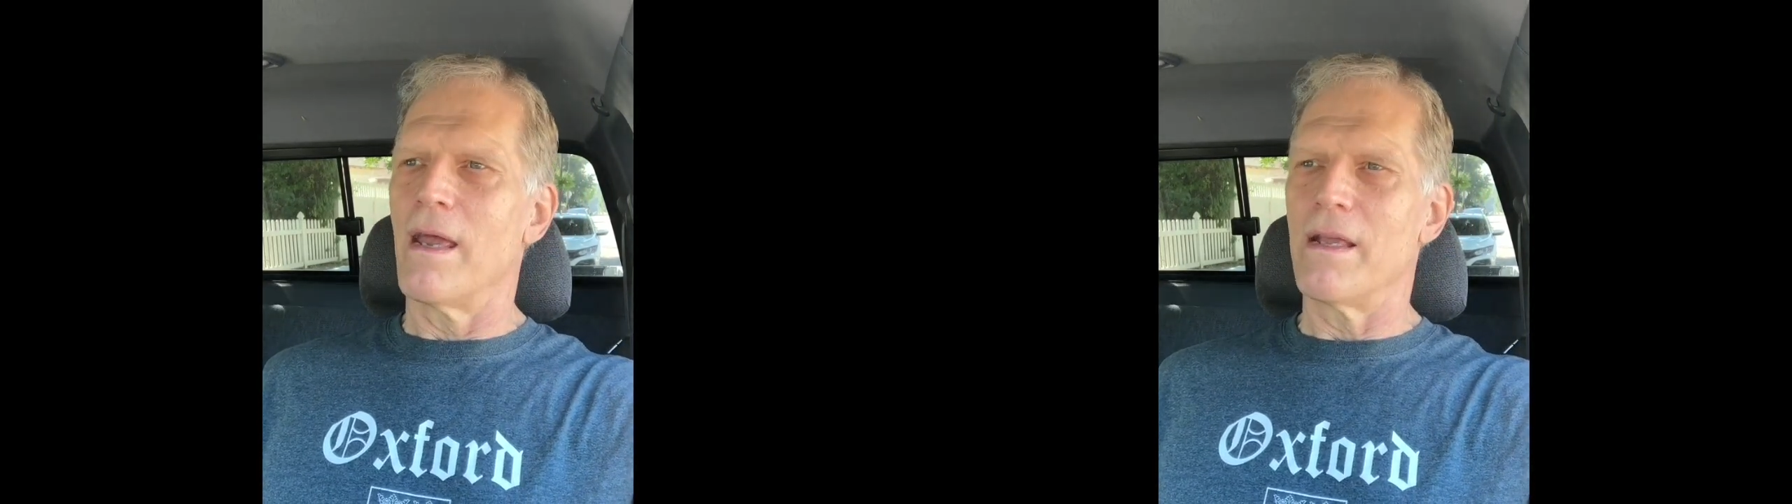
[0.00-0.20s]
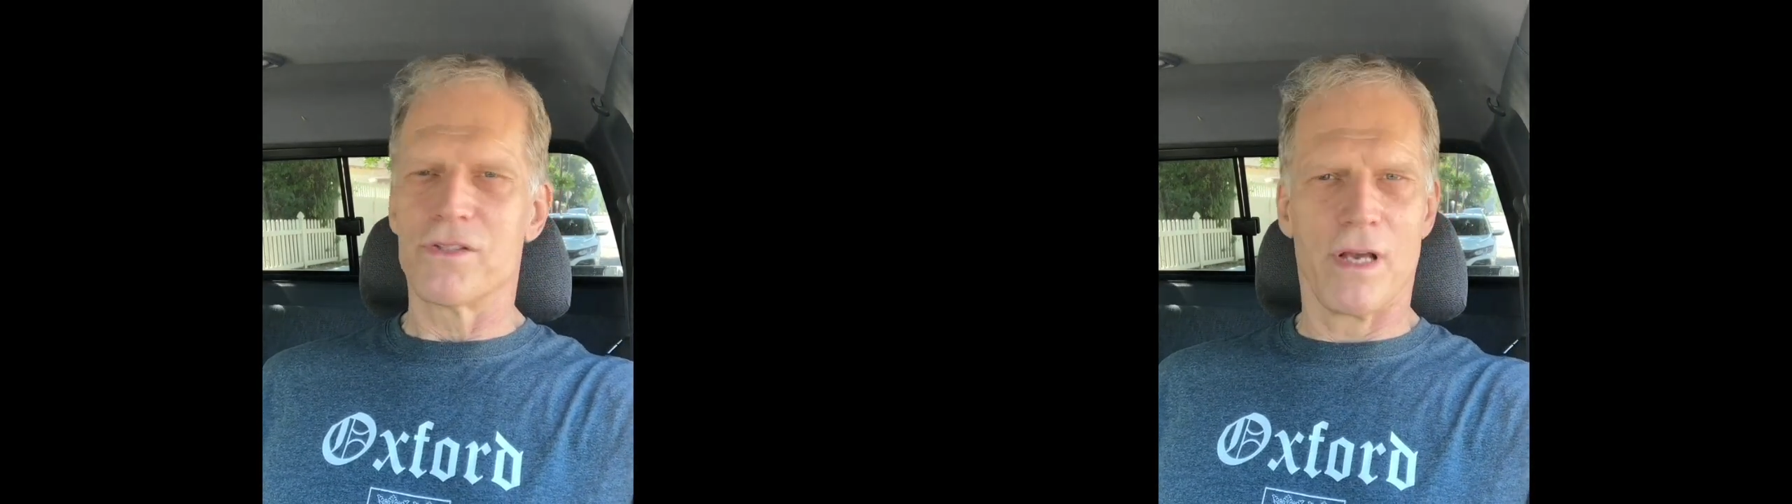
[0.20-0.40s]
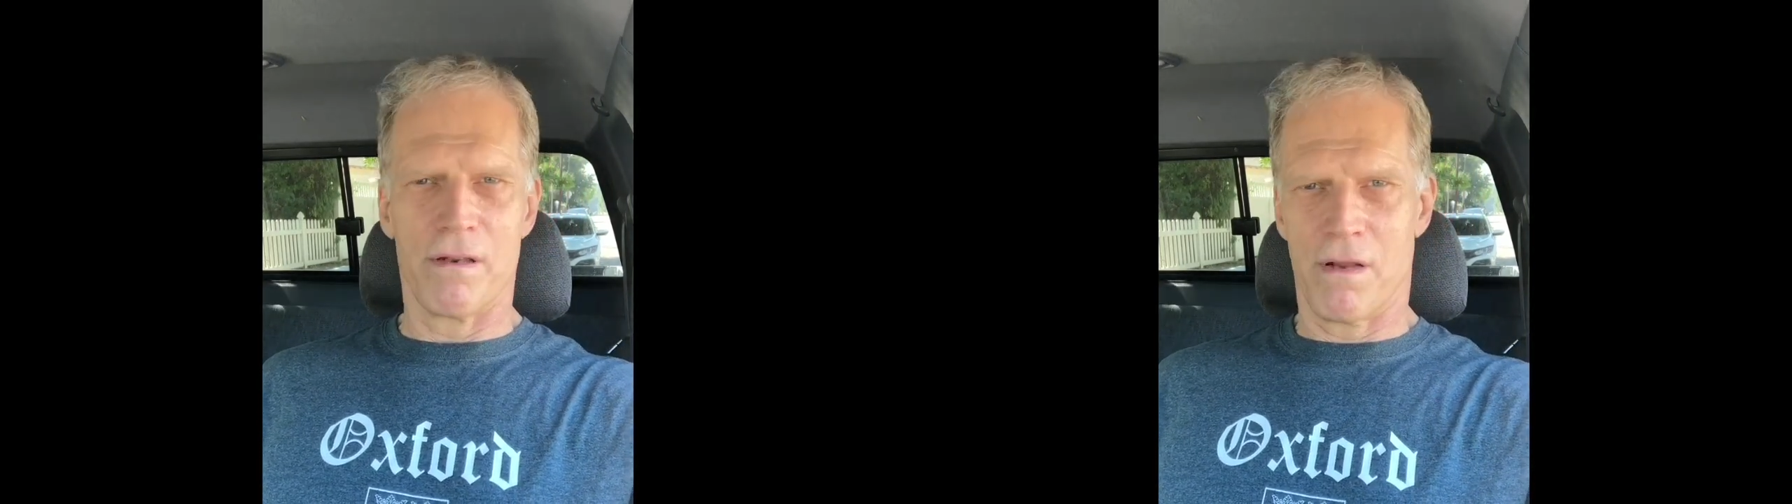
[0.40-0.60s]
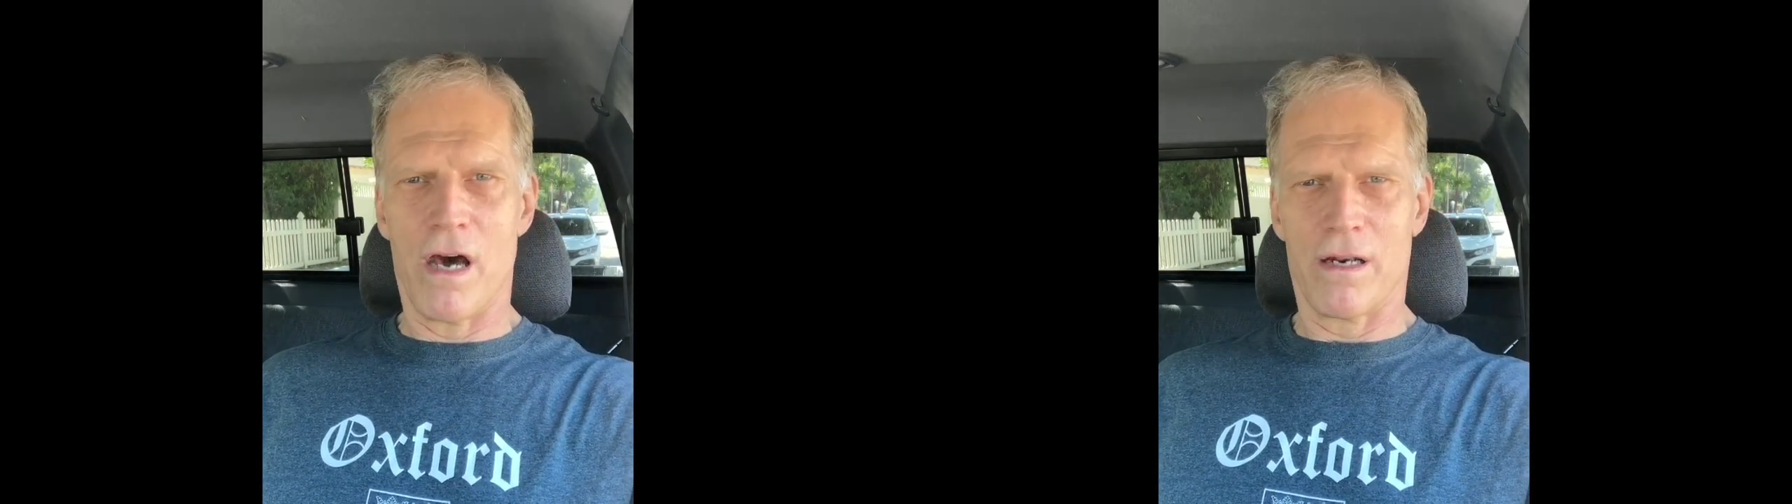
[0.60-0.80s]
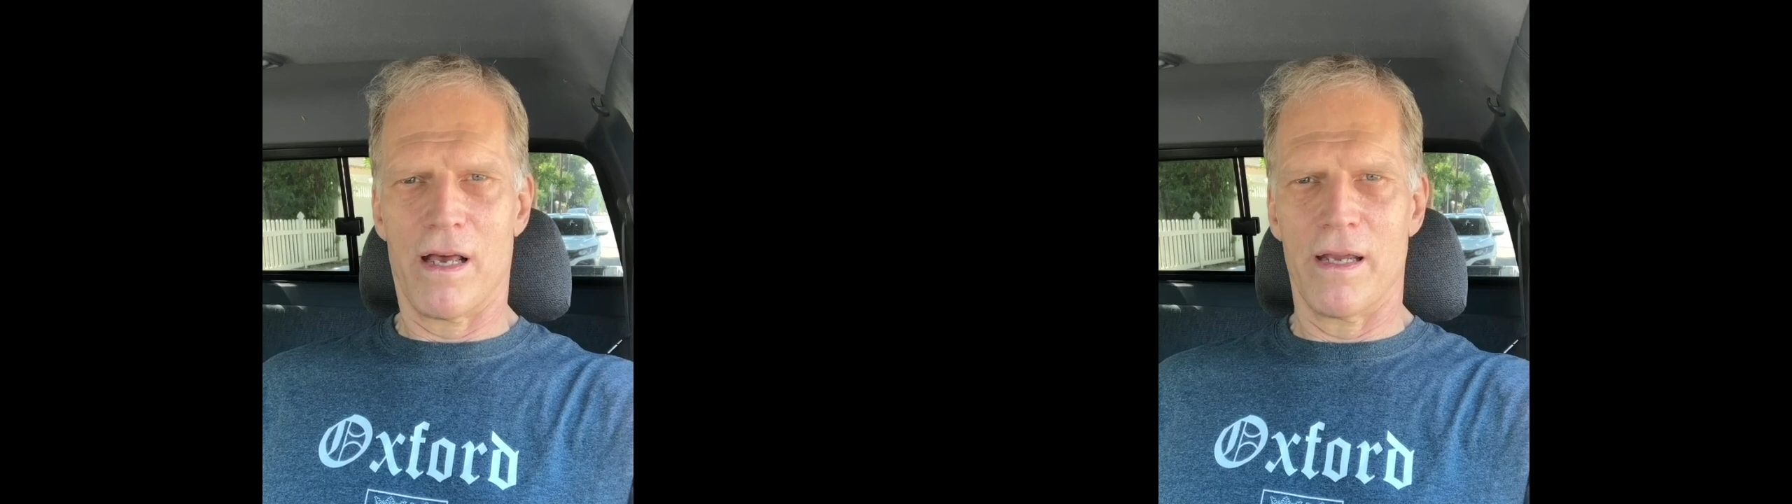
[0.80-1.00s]
It's
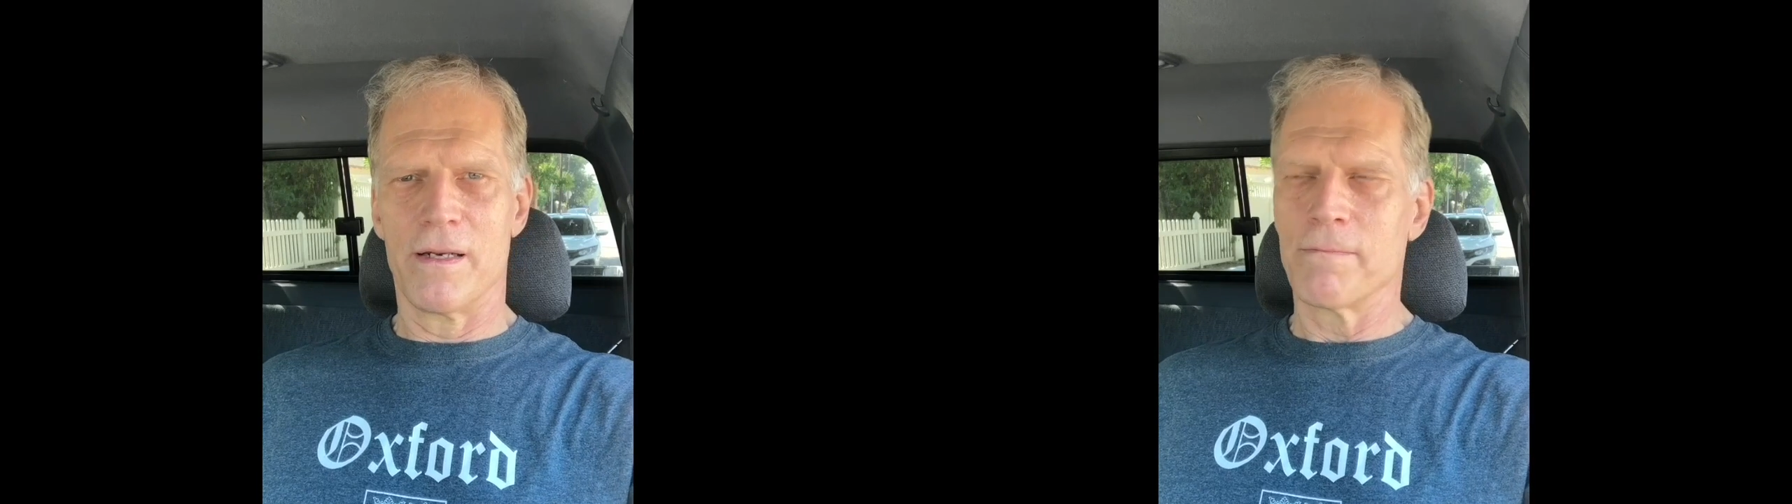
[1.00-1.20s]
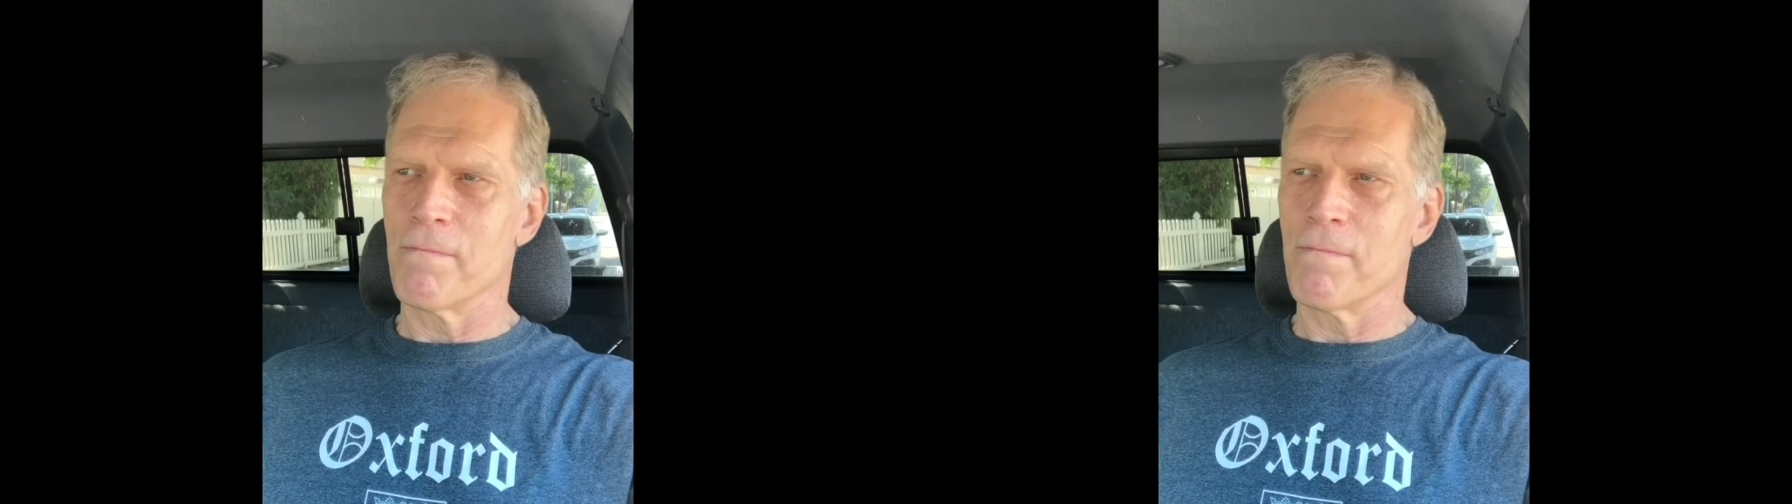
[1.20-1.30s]
online.